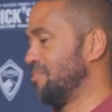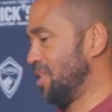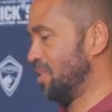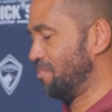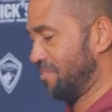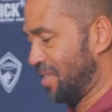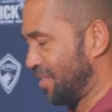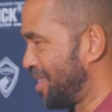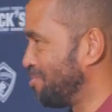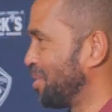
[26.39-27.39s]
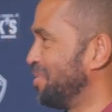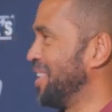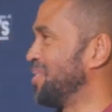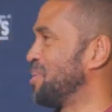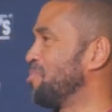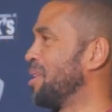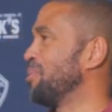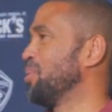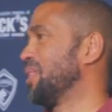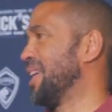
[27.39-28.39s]
though there are a number of things we
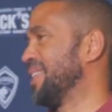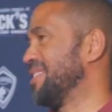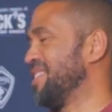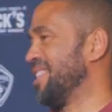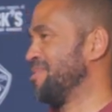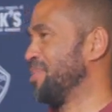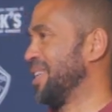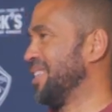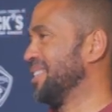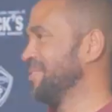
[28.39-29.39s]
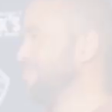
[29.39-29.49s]
probably would like to change about it.